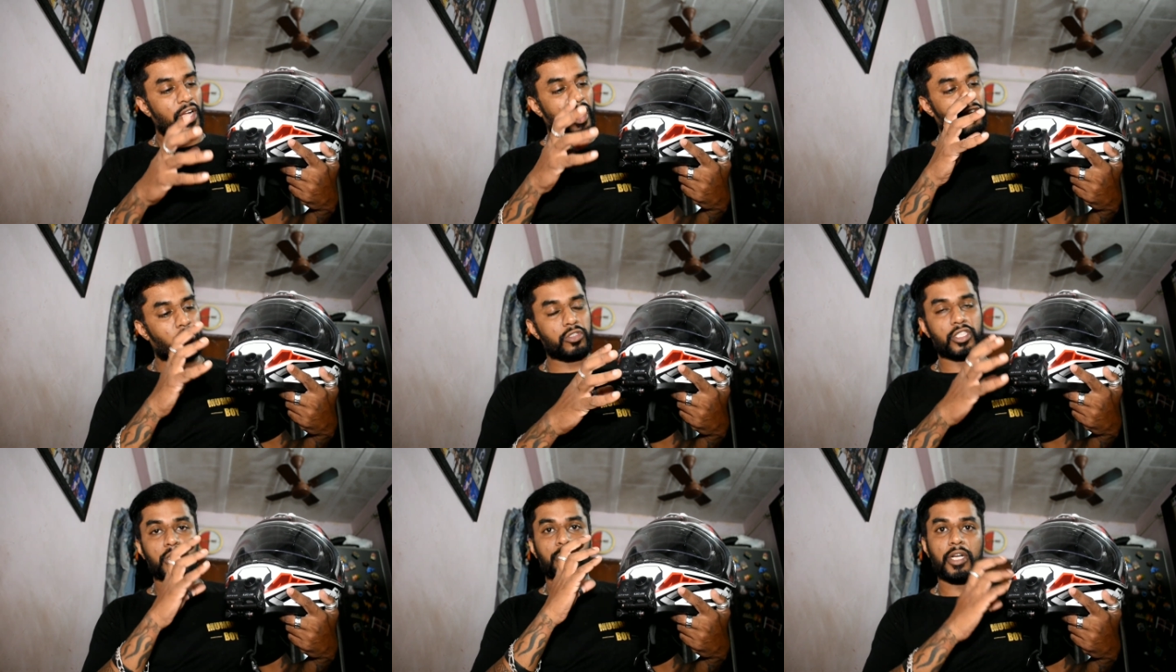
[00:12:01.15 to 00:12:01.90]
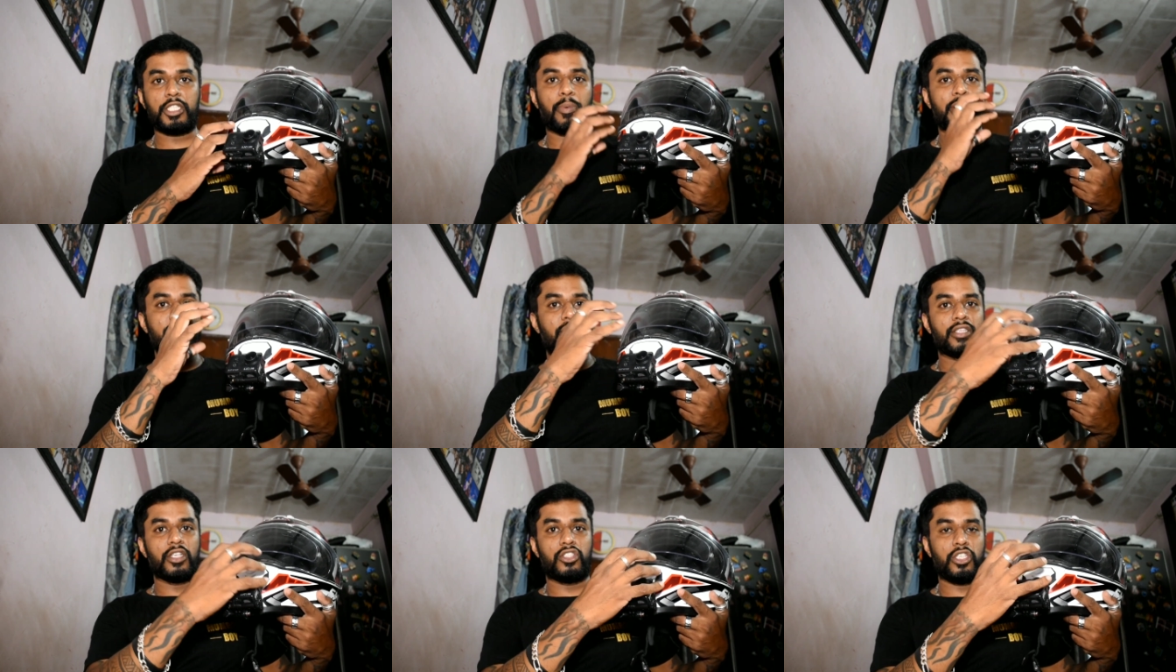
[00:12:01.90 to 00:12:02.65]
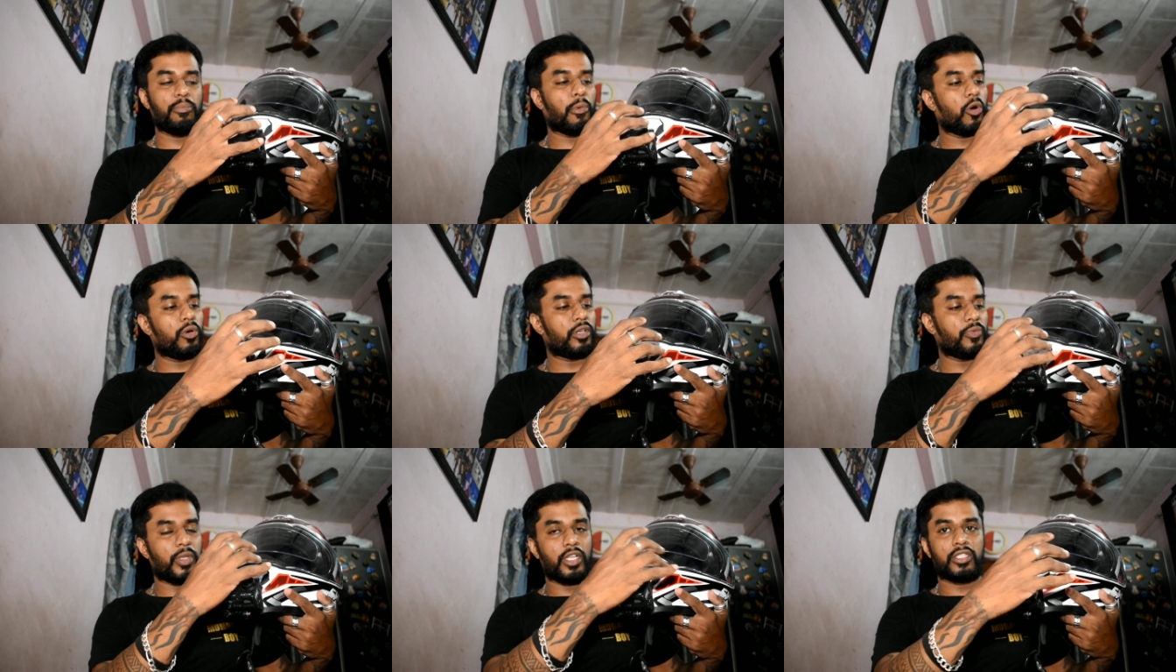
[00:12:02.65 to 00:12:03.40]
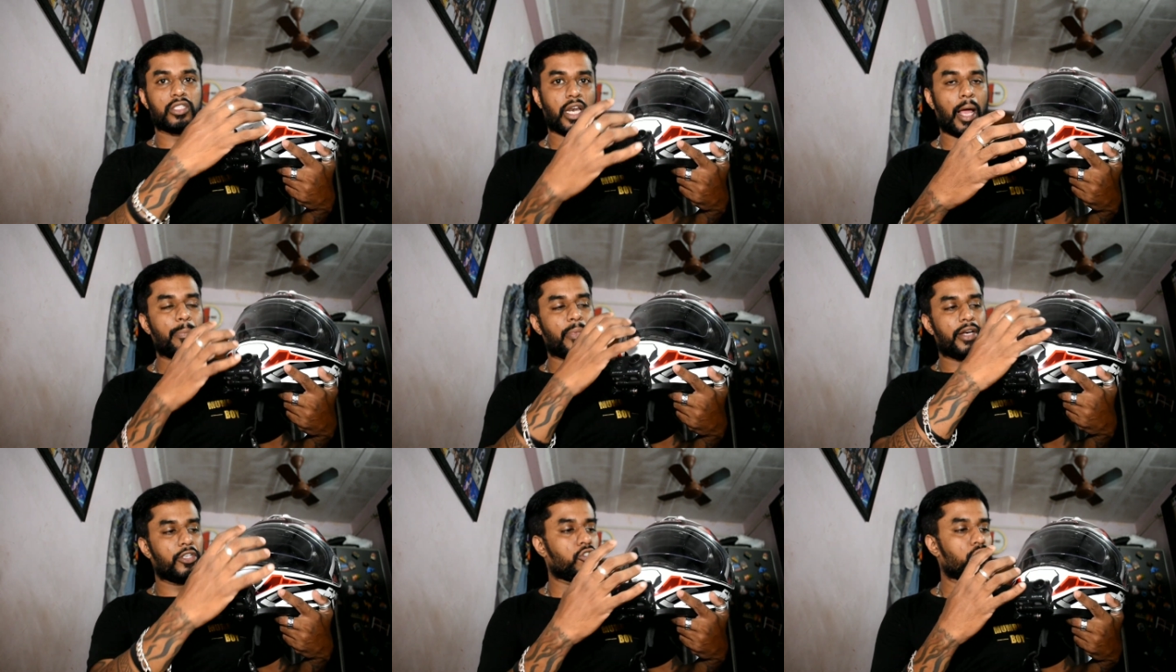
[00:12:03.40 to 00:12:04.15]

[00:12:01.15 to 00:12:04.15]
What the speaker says: Of course, it's much better than the chin mount with the strap that is